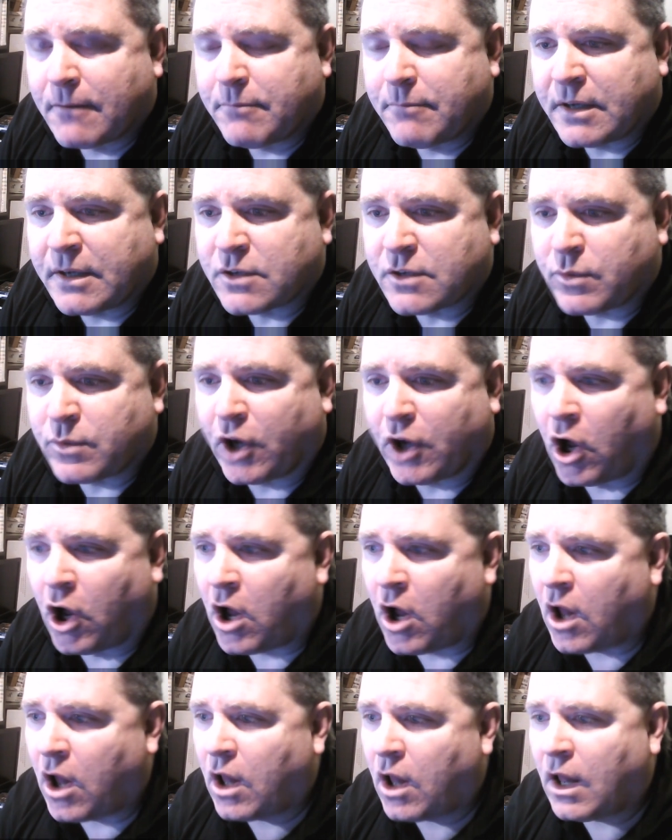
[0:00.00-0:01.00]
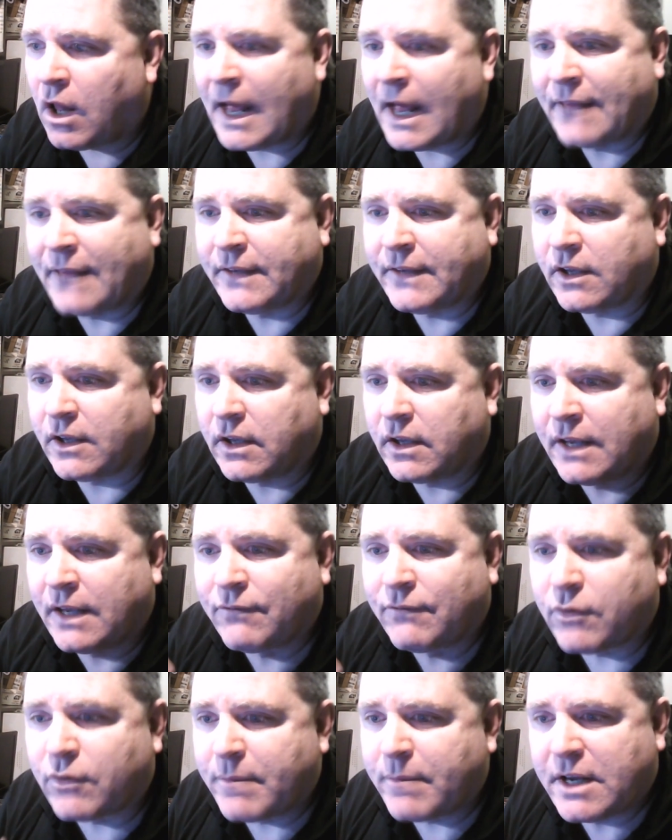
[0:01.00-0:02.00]
Because we all had the
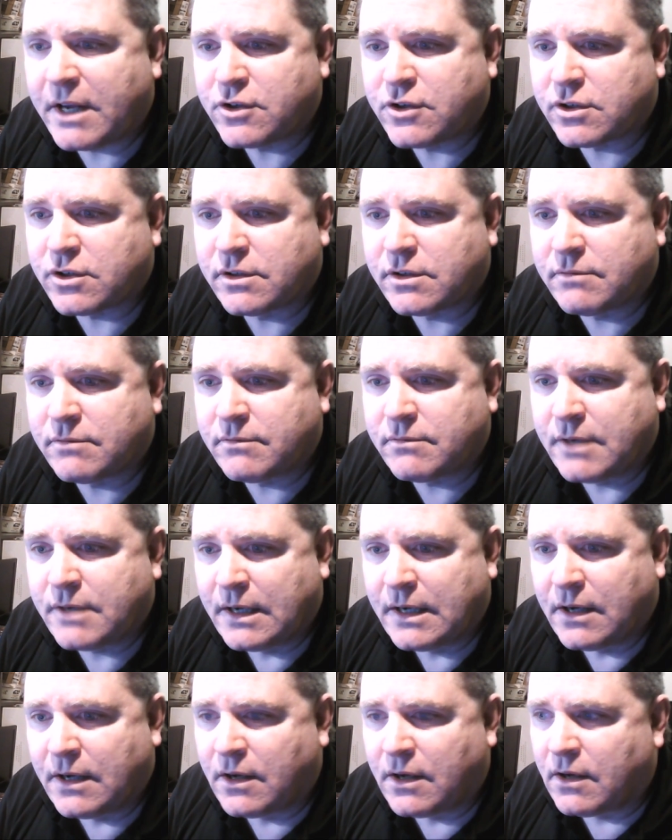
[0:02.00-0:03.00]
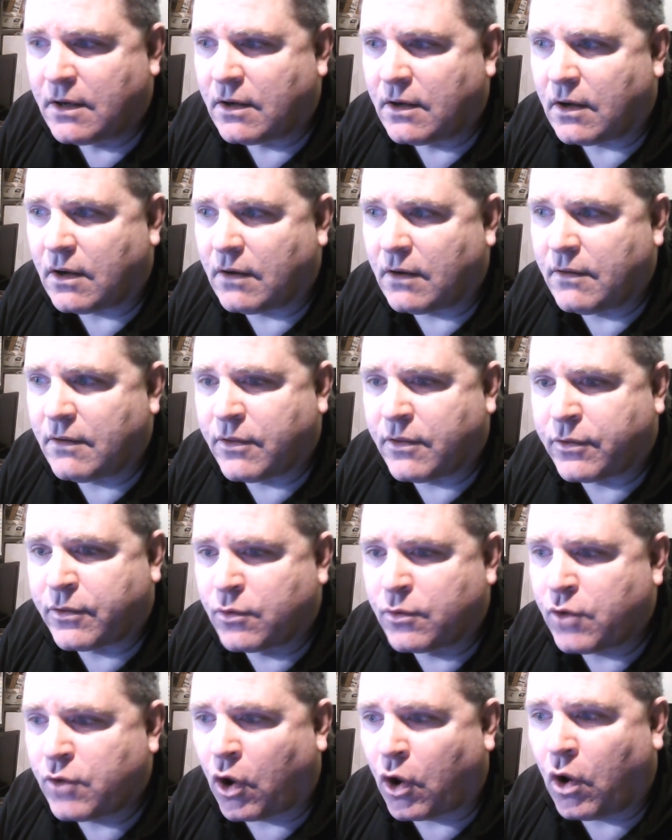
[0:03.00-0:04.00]
information
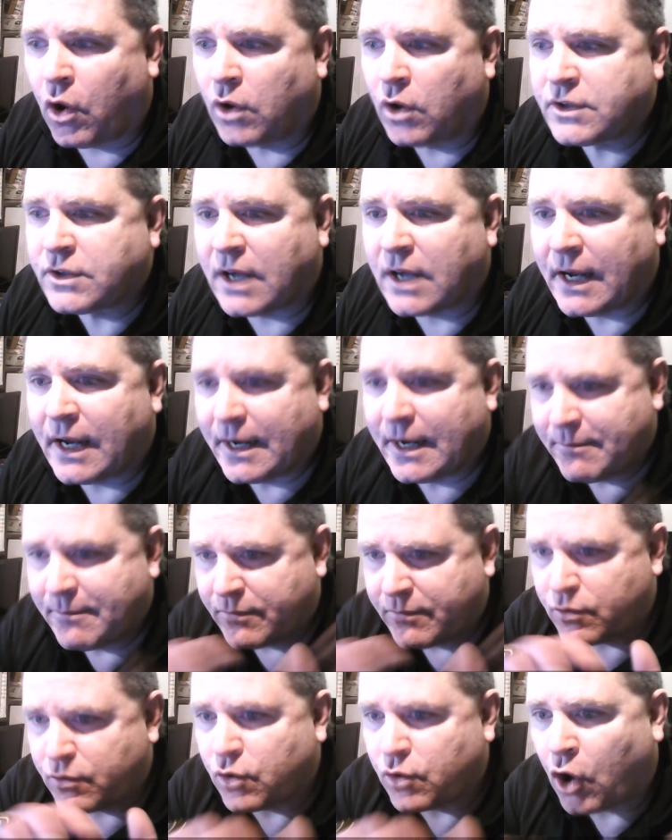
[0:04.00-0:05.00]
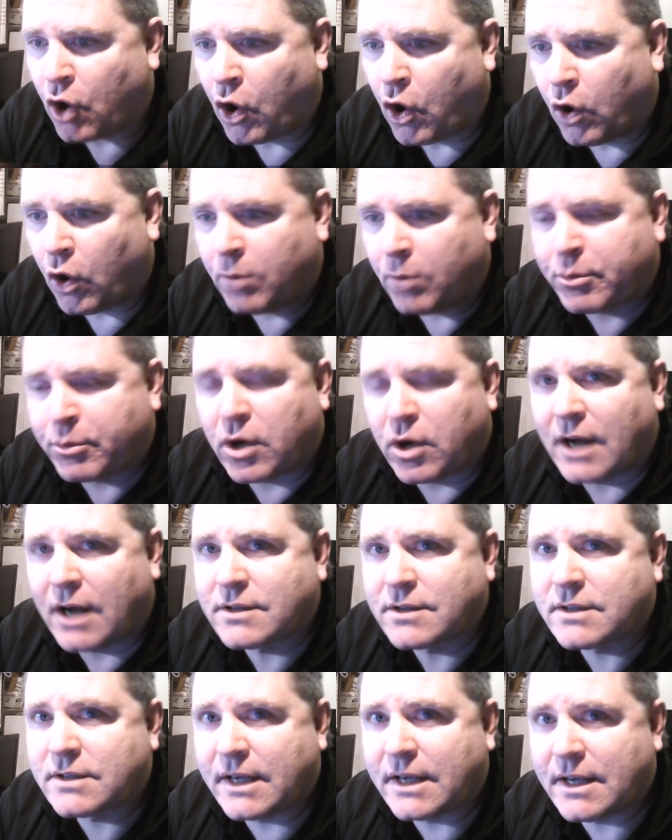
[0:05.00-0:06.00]
through the whole time, through the whole
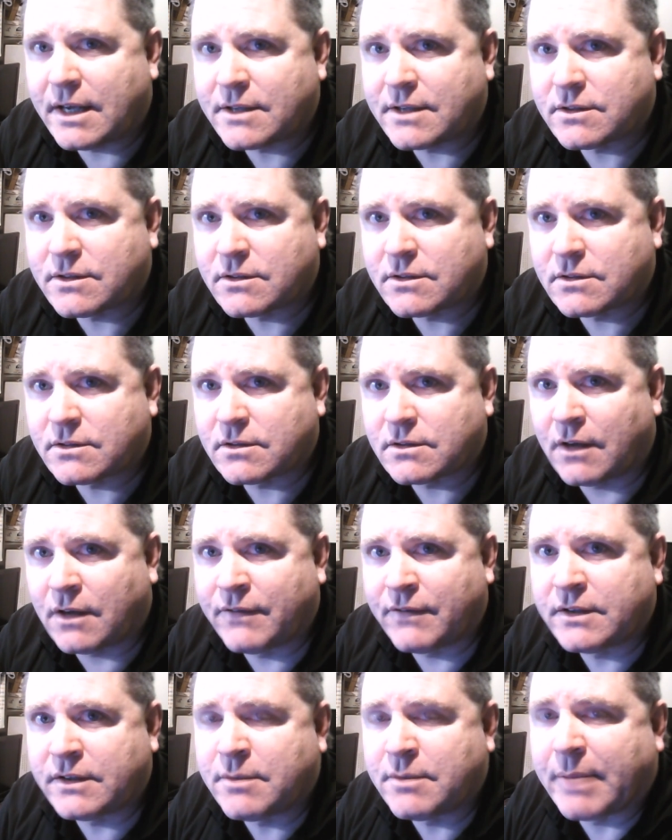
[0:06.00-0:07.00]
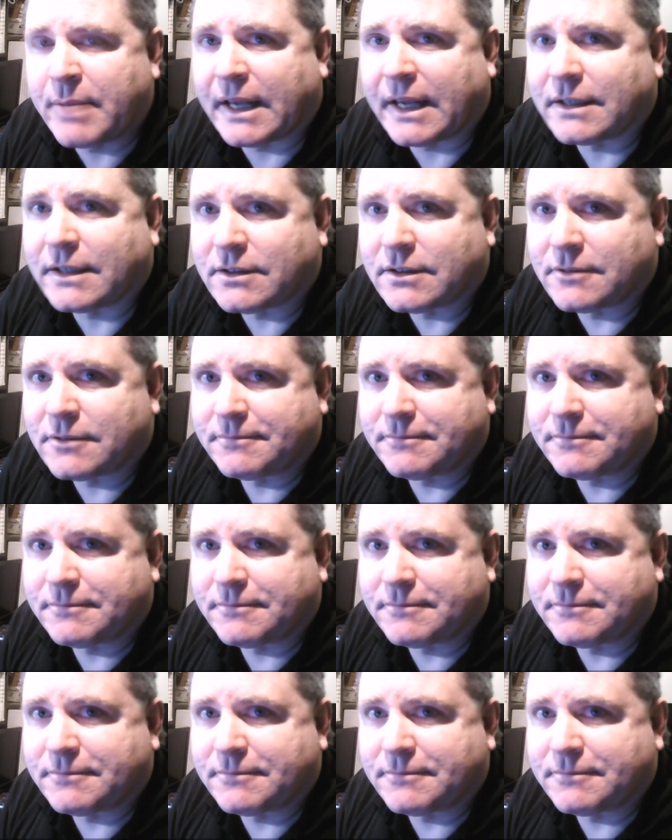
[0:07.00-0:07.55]
process of the debate.